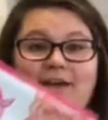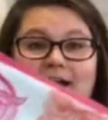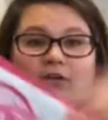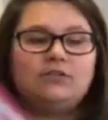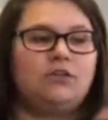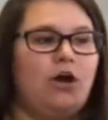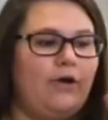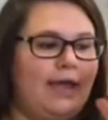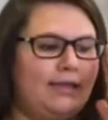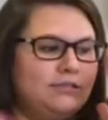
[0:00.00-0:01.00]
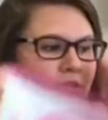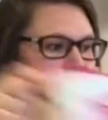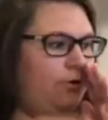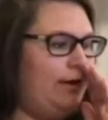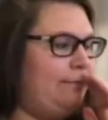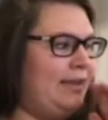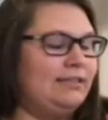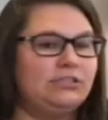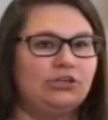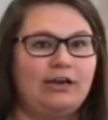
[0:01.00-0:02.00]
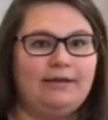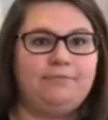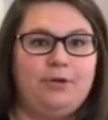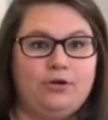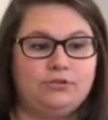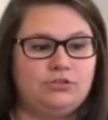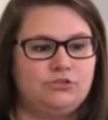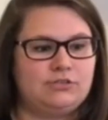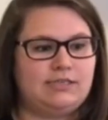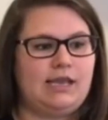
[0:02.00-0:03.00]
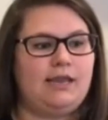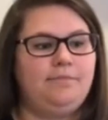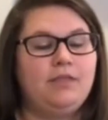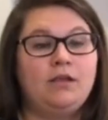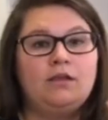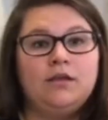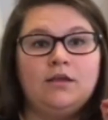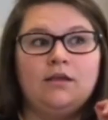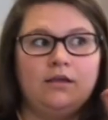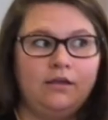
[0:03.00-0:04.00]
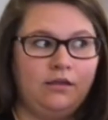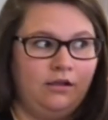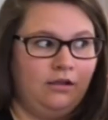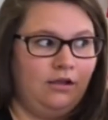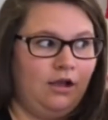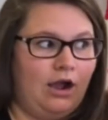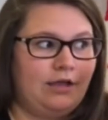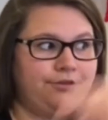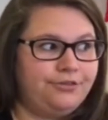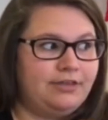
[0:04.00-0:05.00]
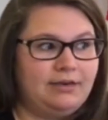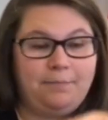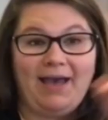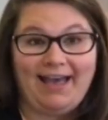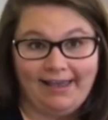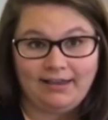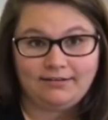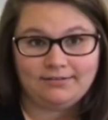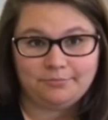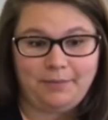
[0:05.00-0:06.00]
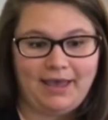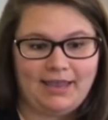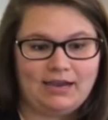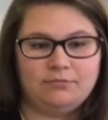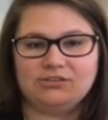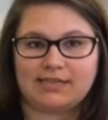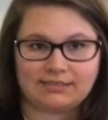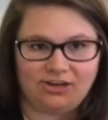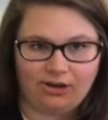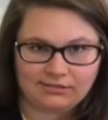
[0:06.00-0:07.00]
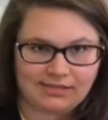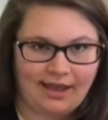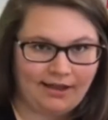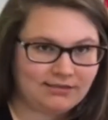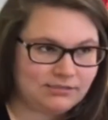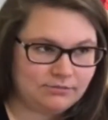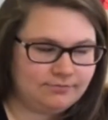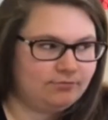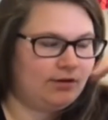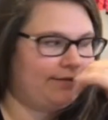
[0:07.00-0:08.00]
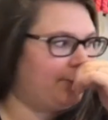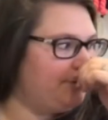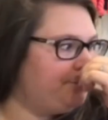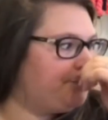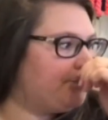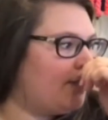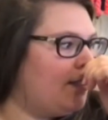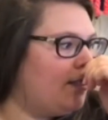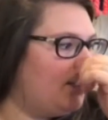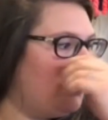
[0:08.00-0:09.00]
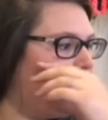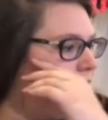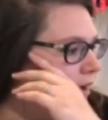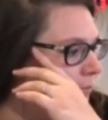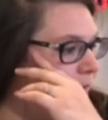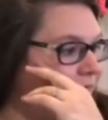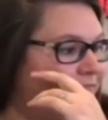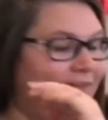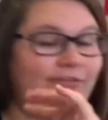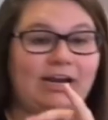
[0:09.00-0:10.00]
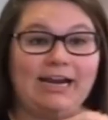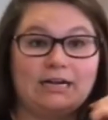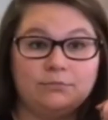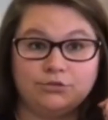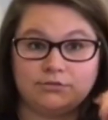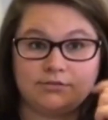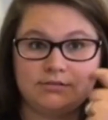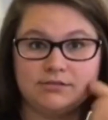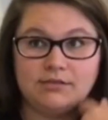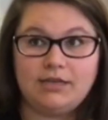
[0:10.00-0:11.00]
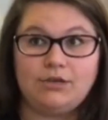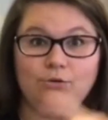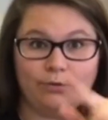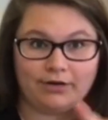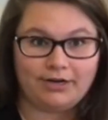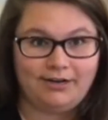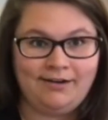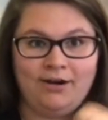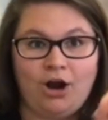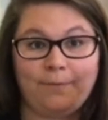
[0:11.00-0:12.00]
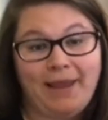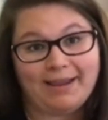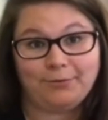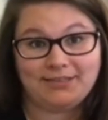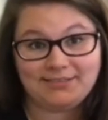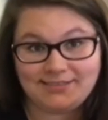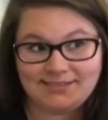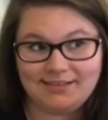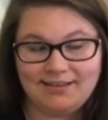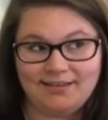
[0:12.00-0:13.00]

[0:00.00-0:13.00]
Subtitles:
owls. Okay, so in my Instagram post, you'll see, other than pet animals like dogs, cats, whatever, my favorite animals in order are penguins,